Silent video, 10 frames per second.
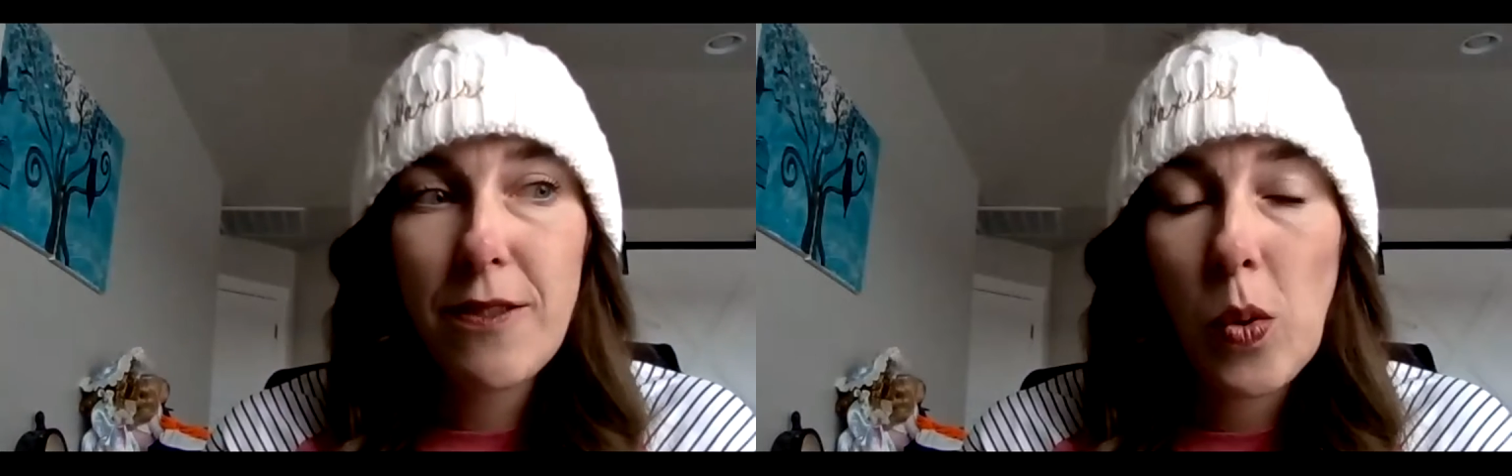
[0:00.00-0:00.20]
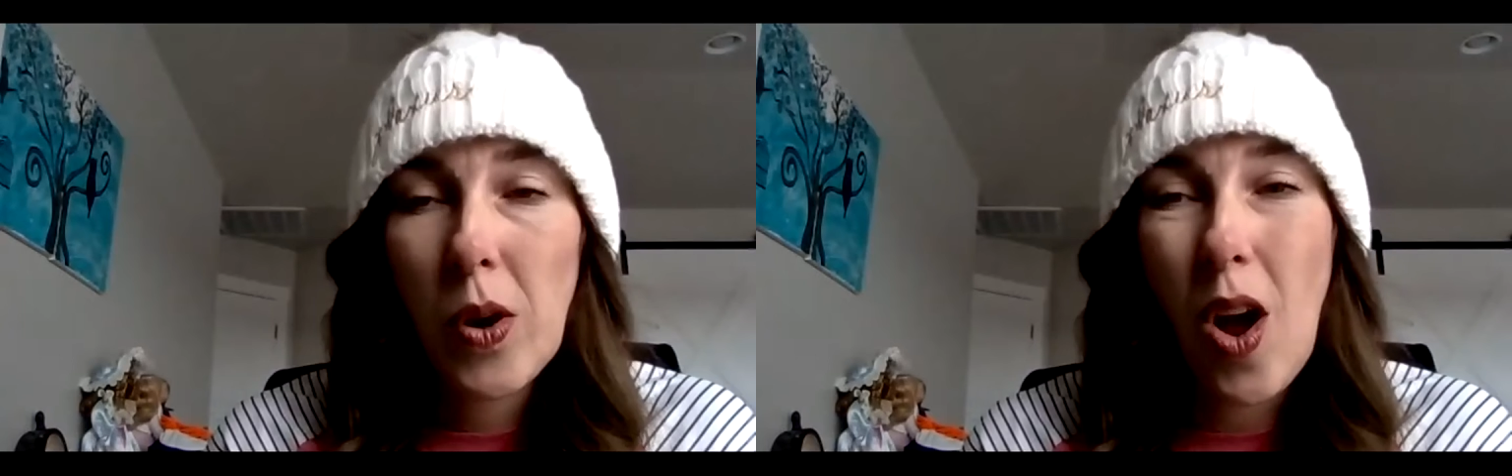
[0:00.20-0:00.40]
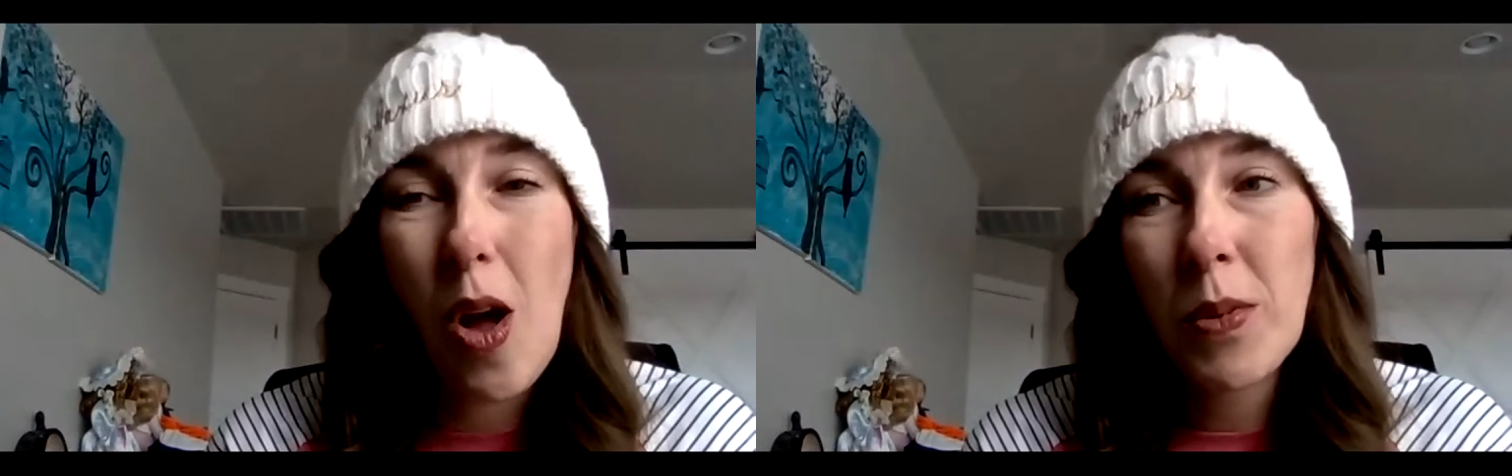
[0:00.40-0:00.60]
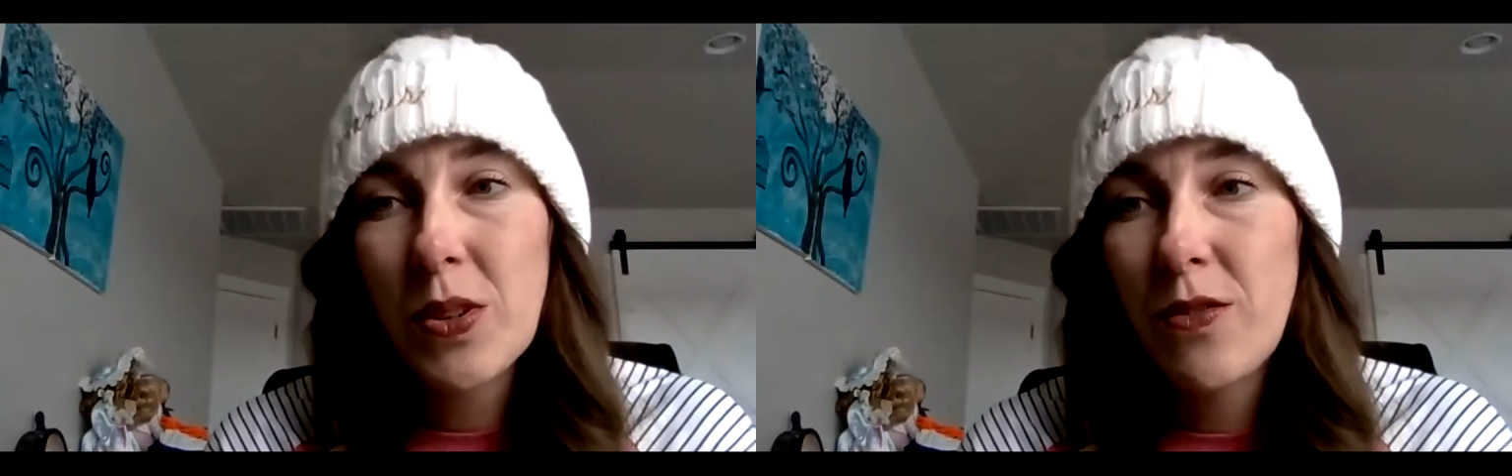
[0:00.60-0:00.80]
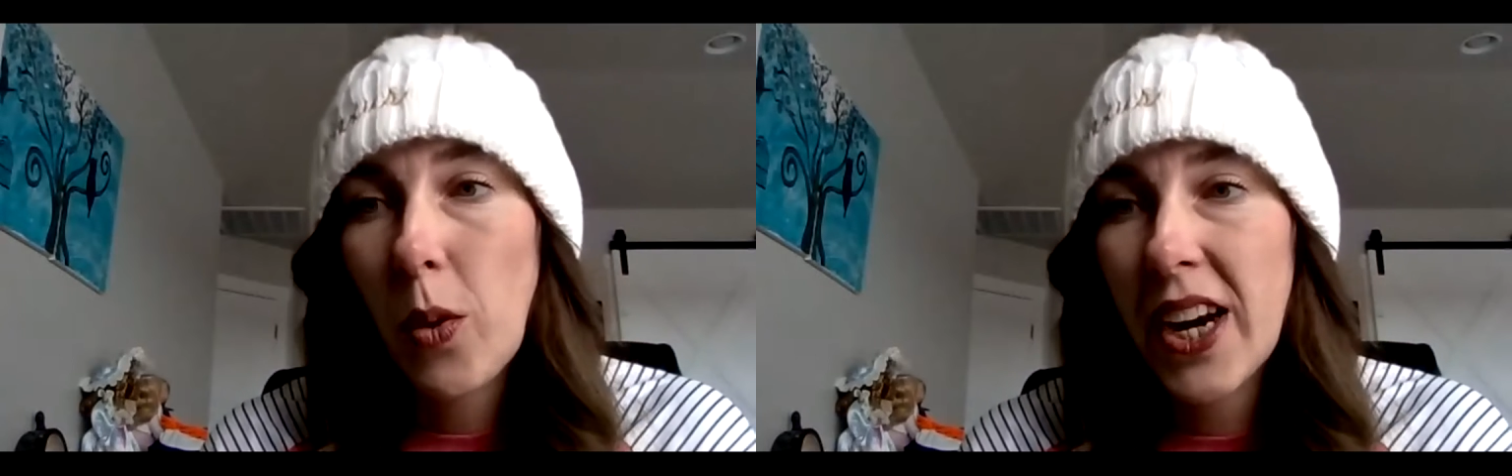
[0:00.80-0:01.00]
for
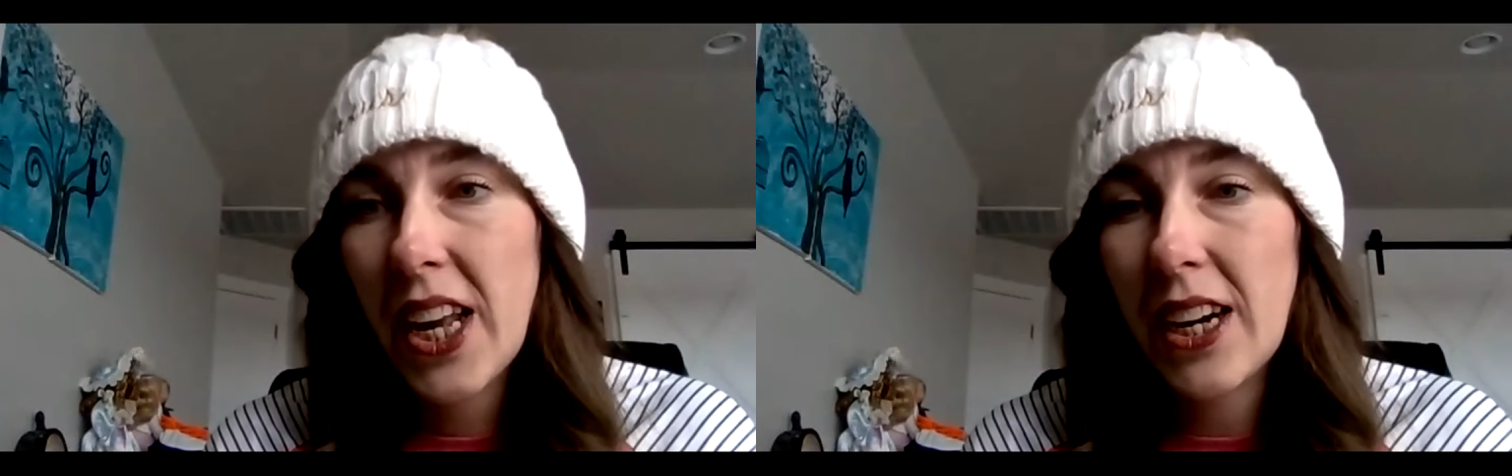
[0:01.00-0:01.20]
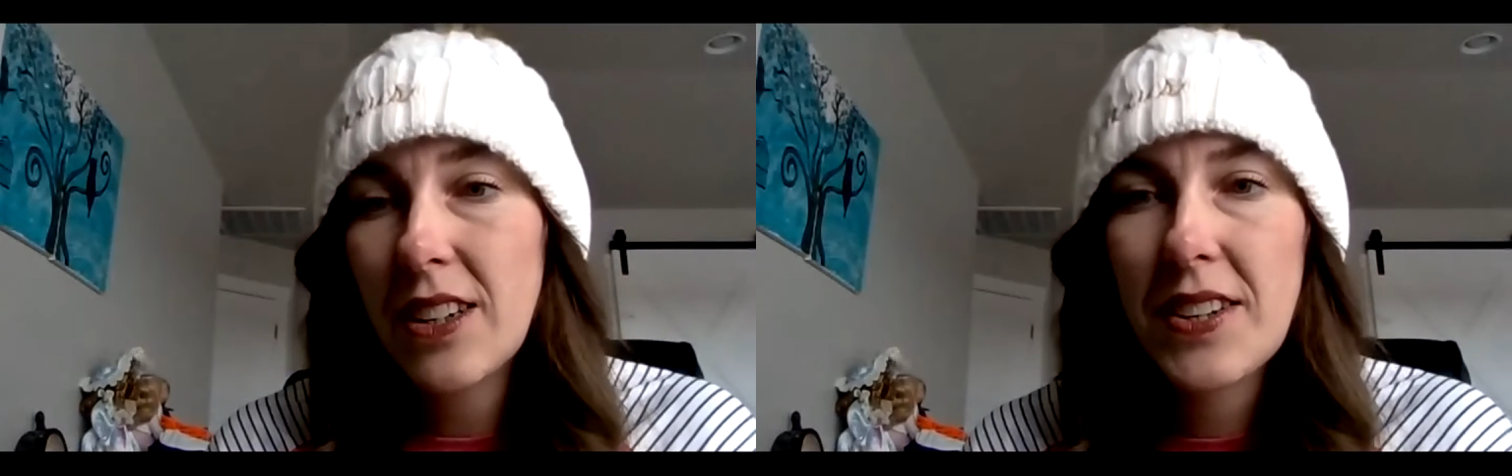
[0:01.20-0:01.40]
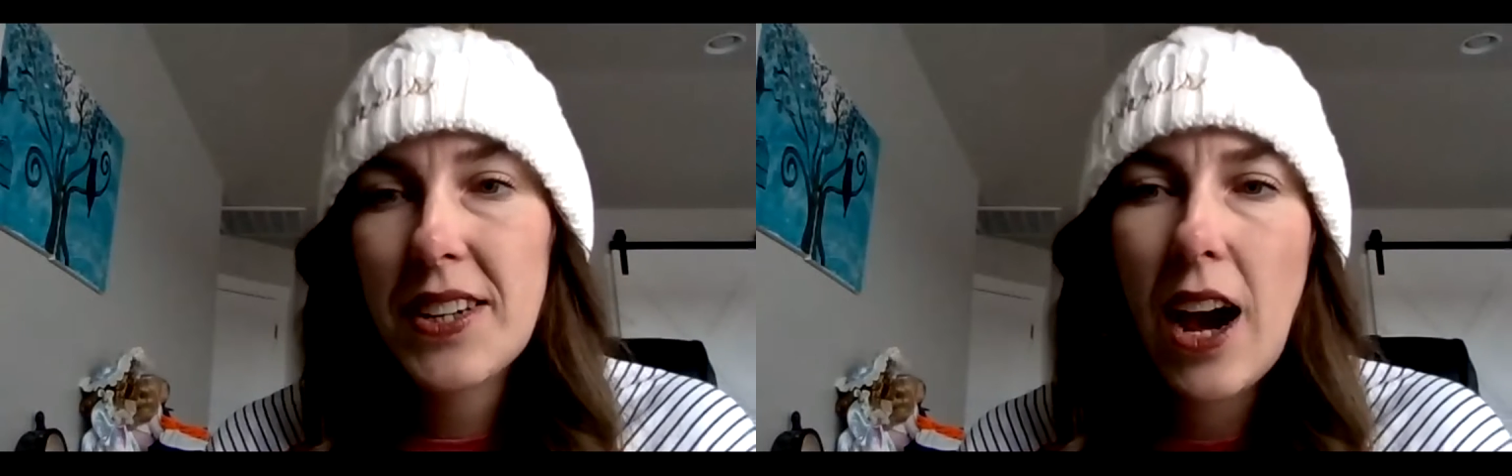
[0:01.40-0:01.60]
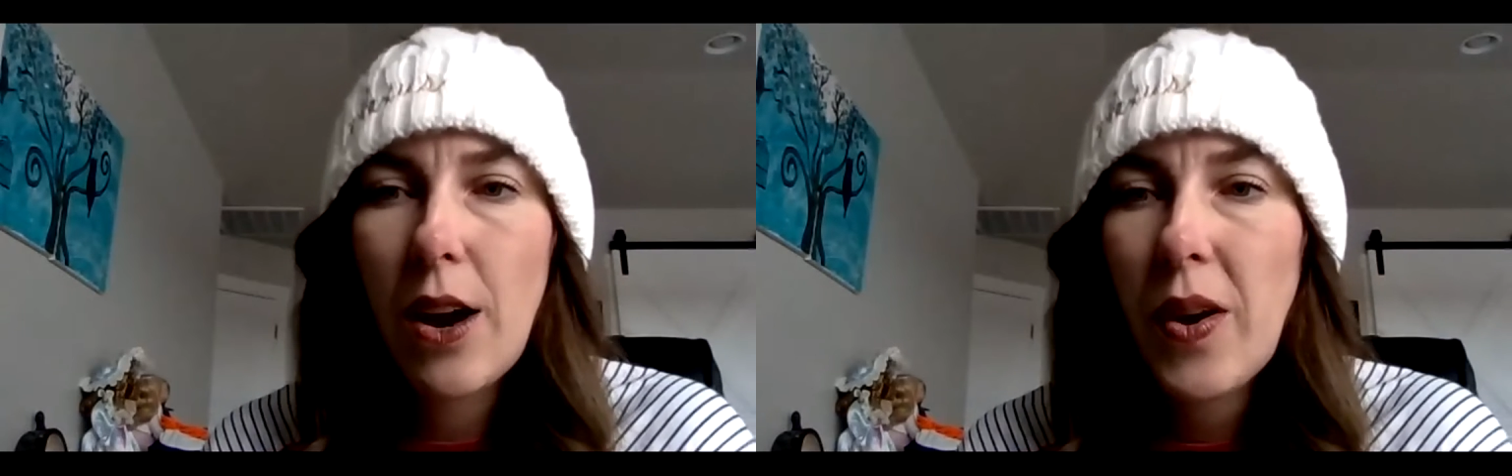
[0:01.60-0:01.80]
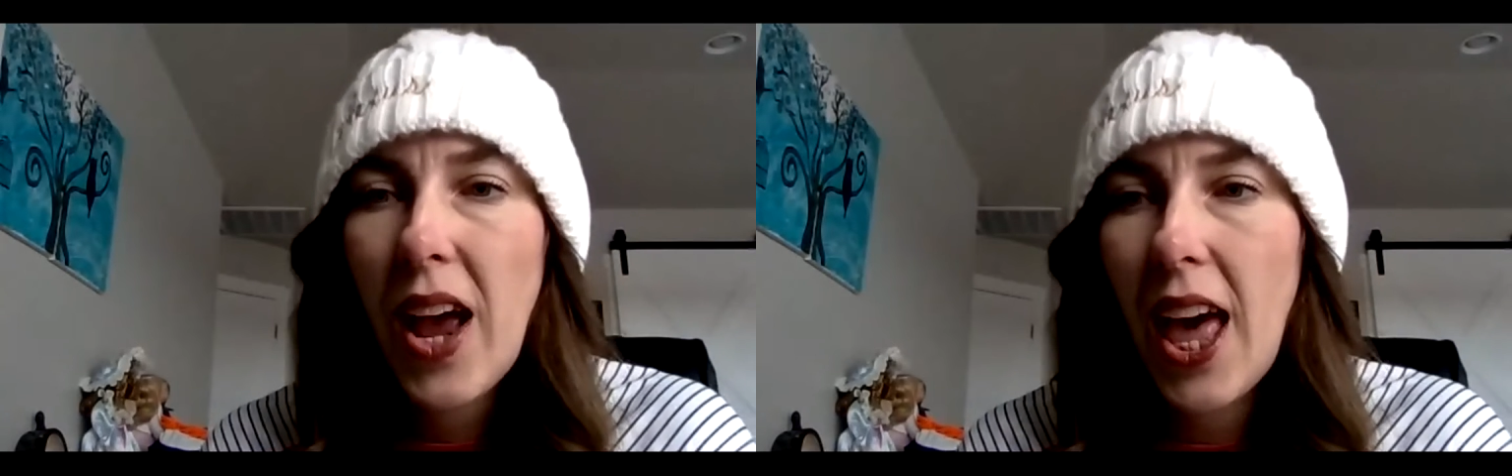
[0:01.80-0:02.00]
almost 4 years now,